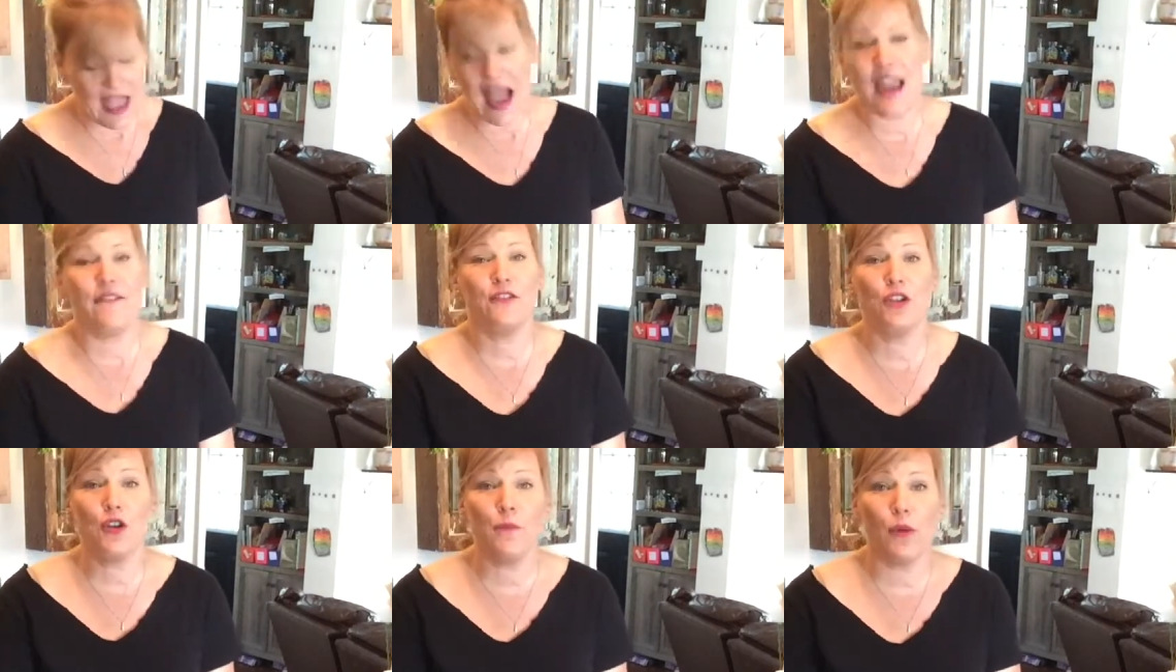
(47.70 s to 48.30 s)
I have
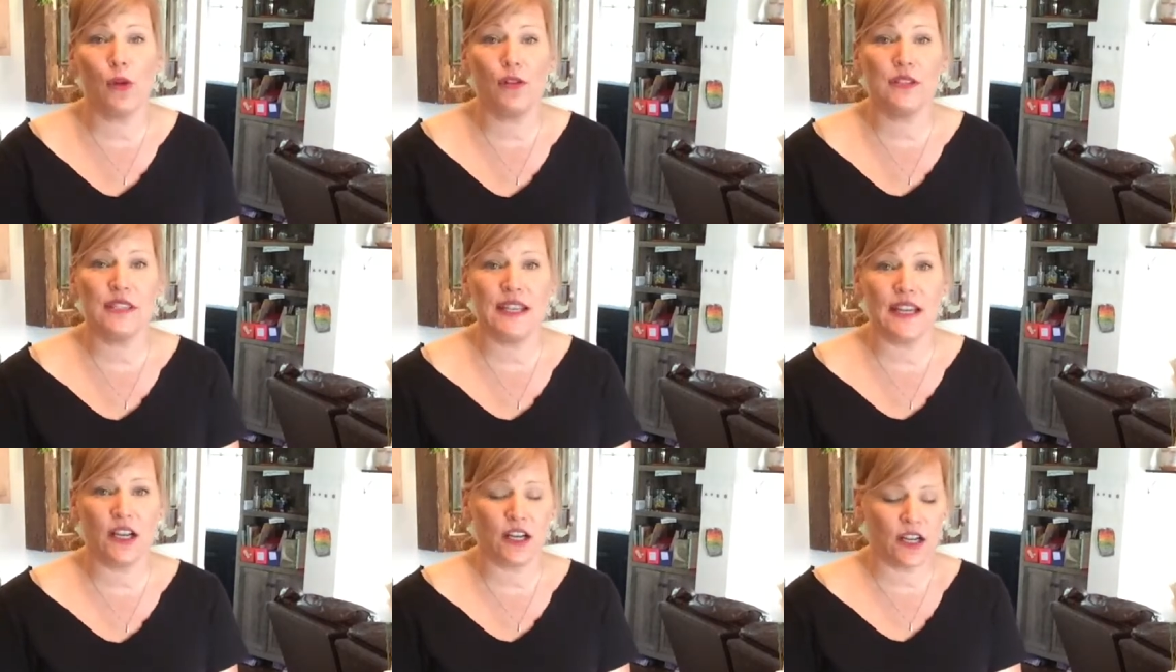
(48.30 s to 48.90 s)
two bowls
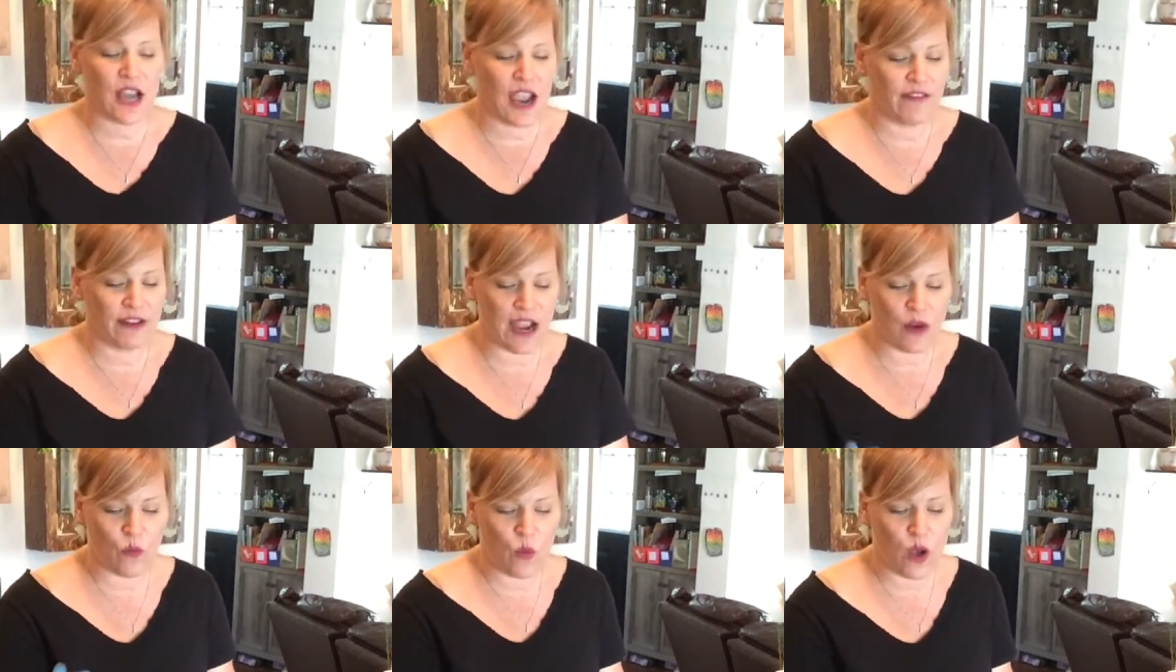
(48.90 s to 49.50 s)
here. I've
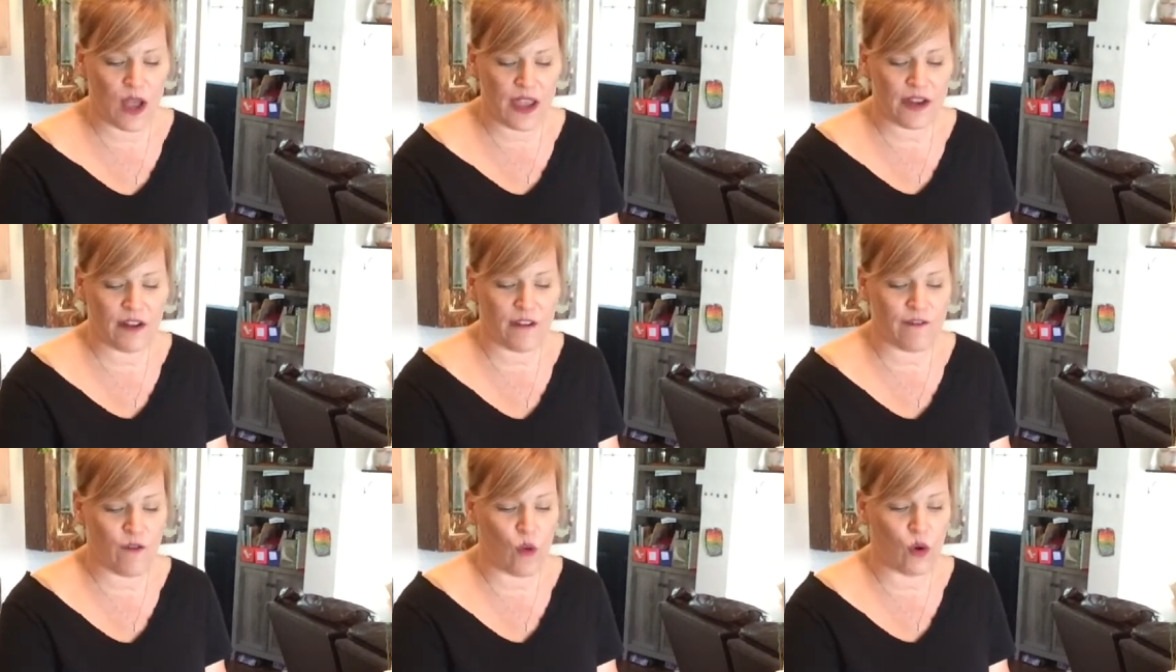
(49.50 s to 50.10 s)
got one
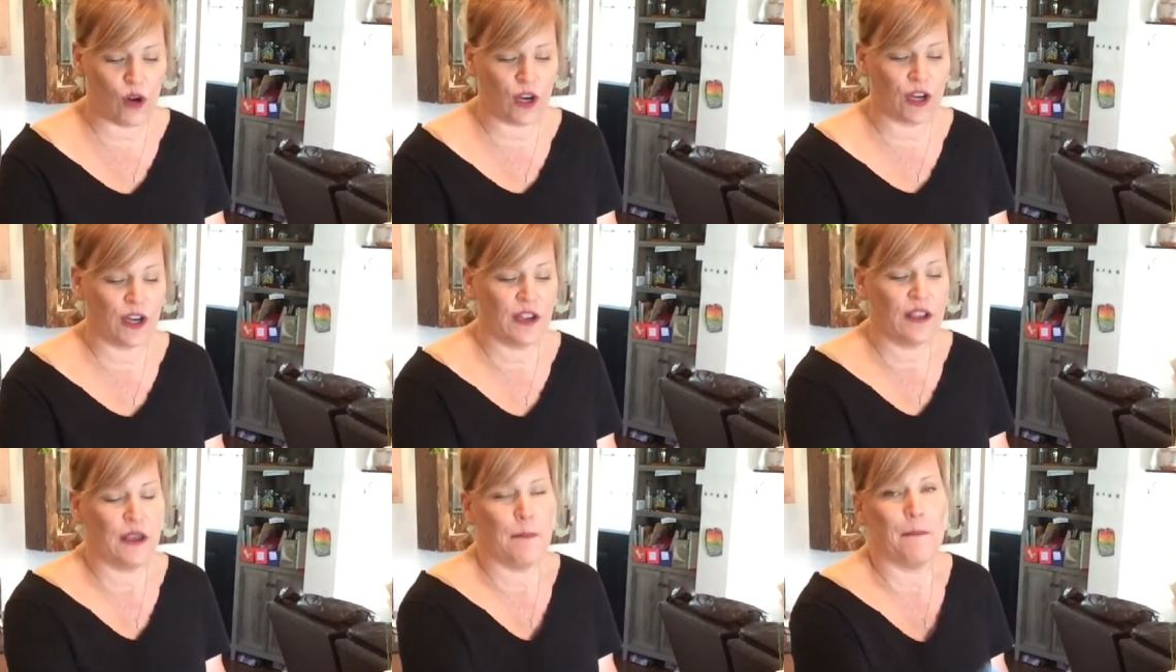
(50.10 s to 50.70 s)
for
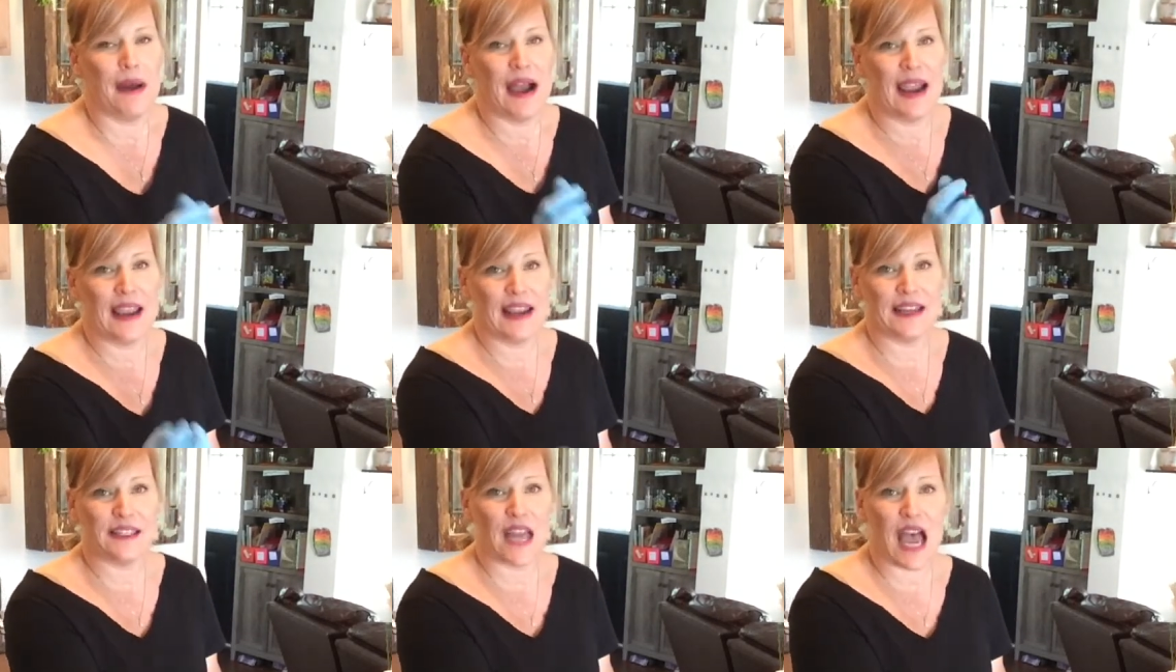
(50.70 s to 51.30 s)

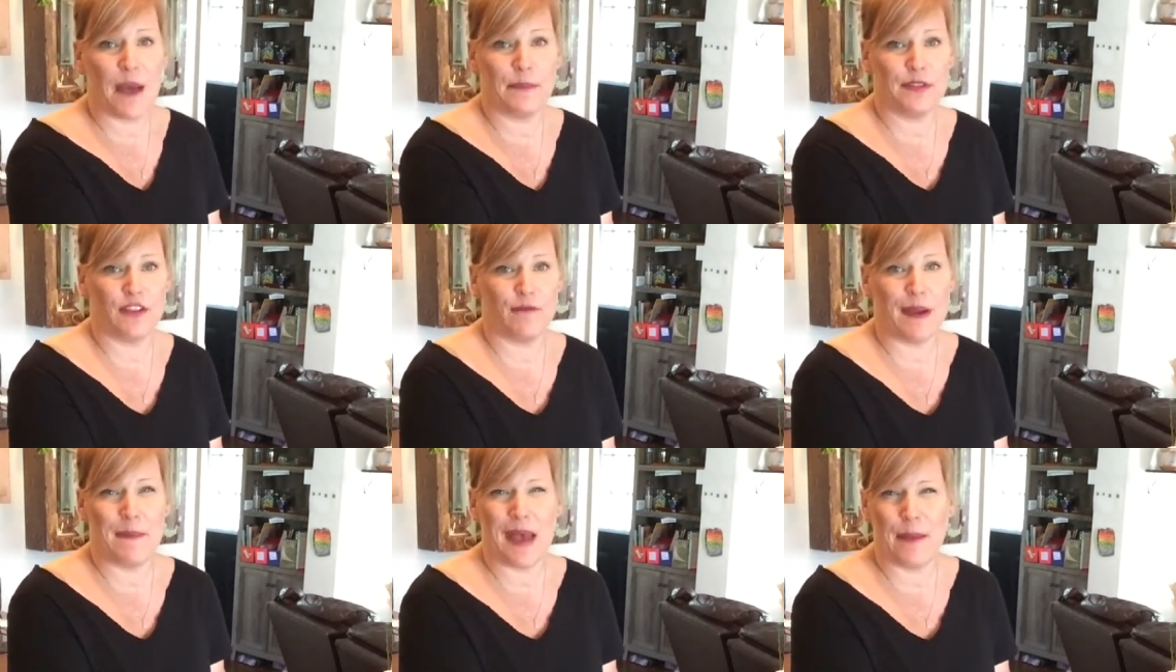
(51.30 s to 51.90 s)
my tops
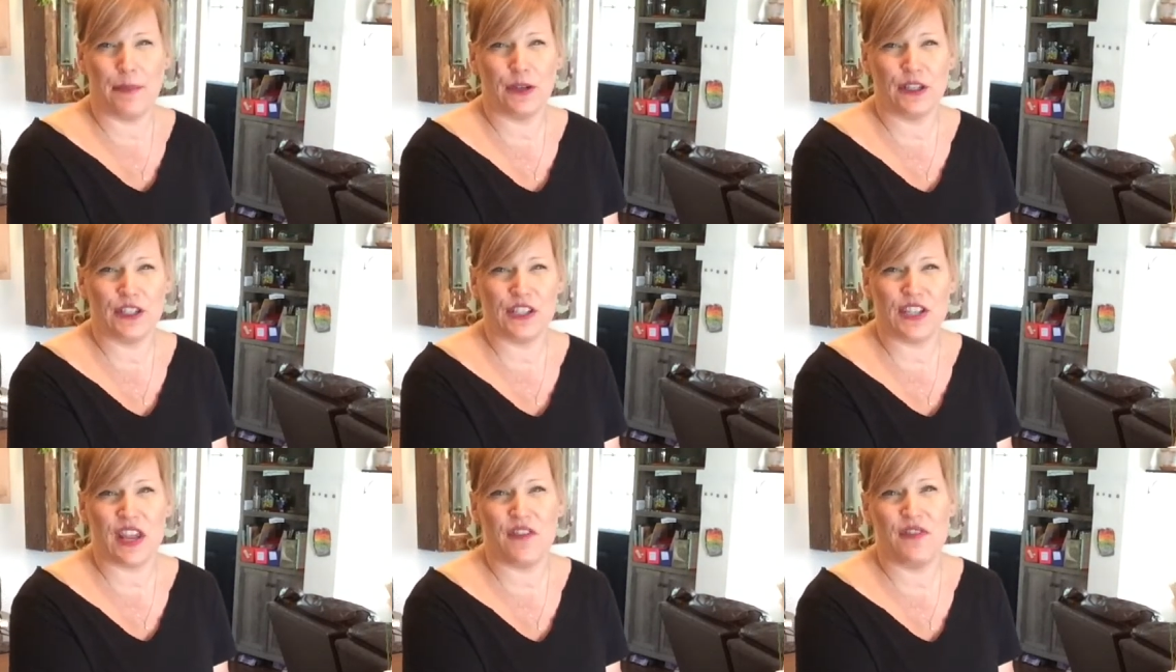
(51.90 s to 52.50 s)
of my
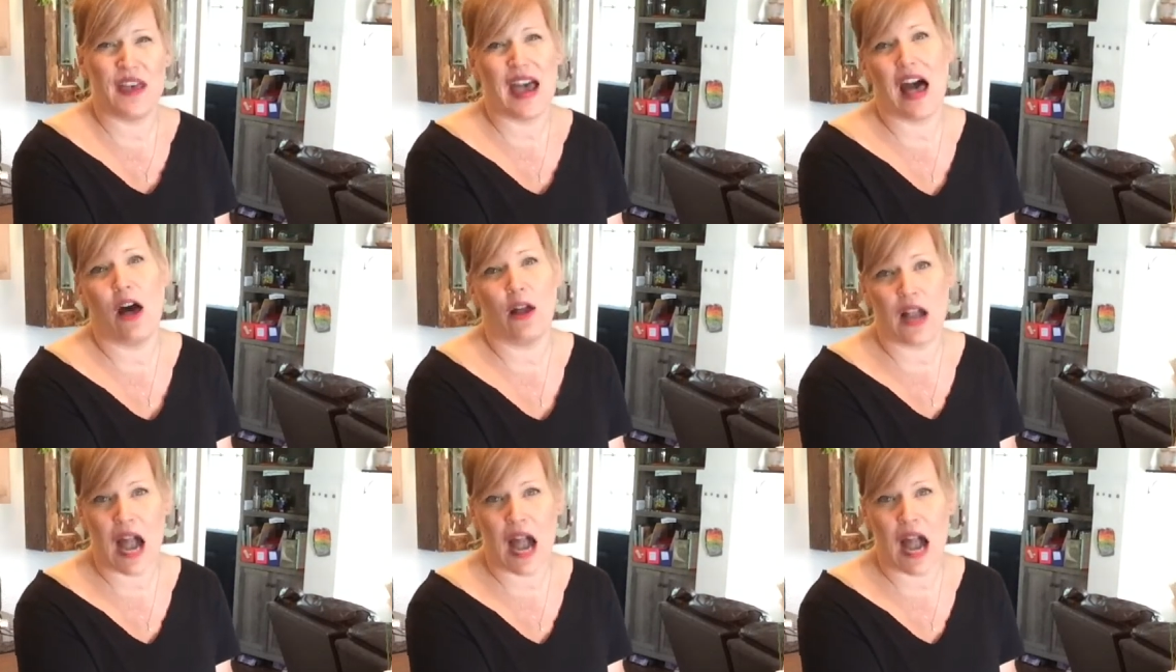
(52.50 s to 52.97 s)
peppers that I'll